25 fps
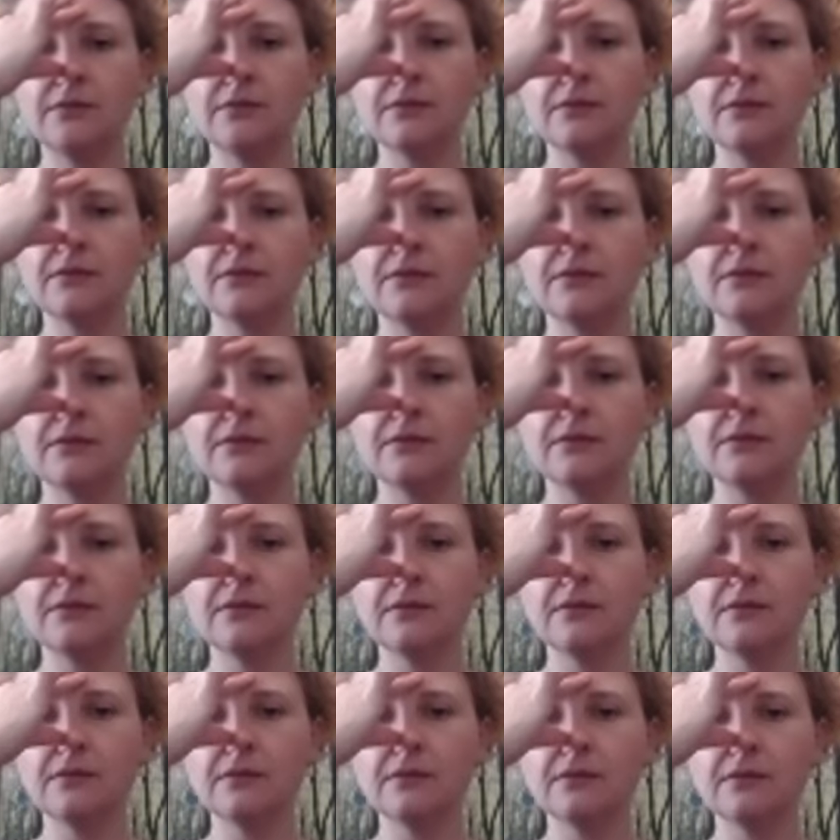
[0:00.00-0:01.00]

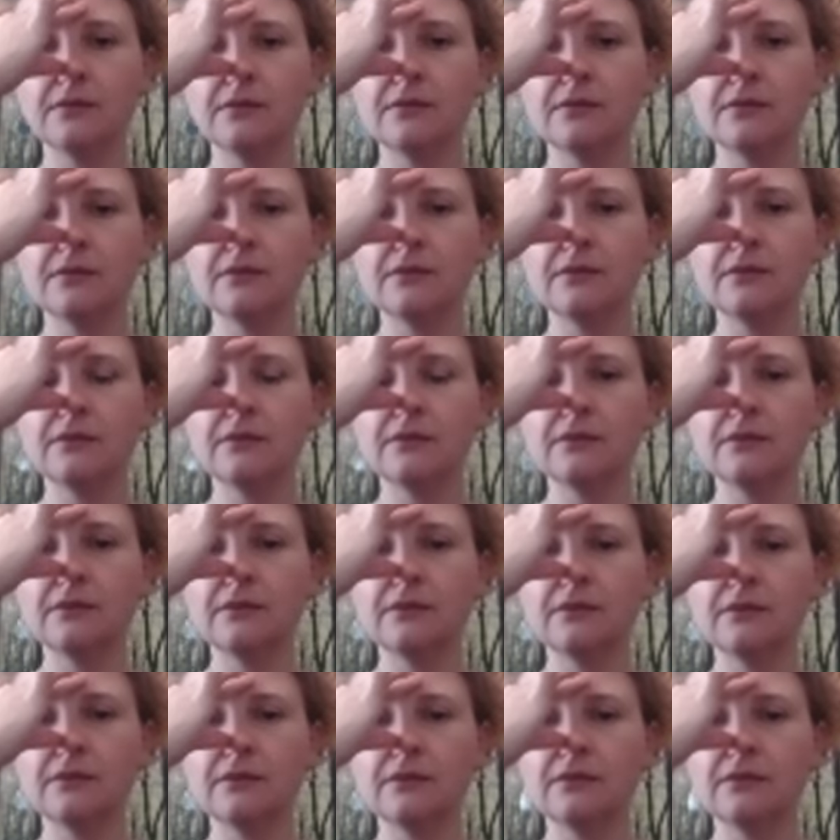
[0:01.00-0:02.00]

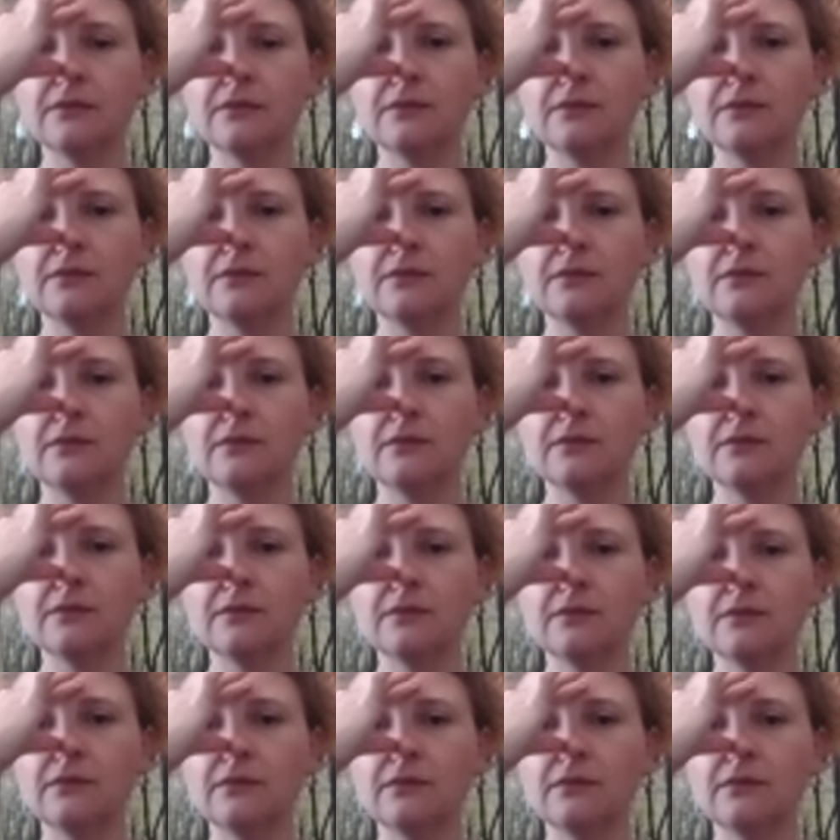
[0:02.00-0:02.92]
No one is speaking in this clip.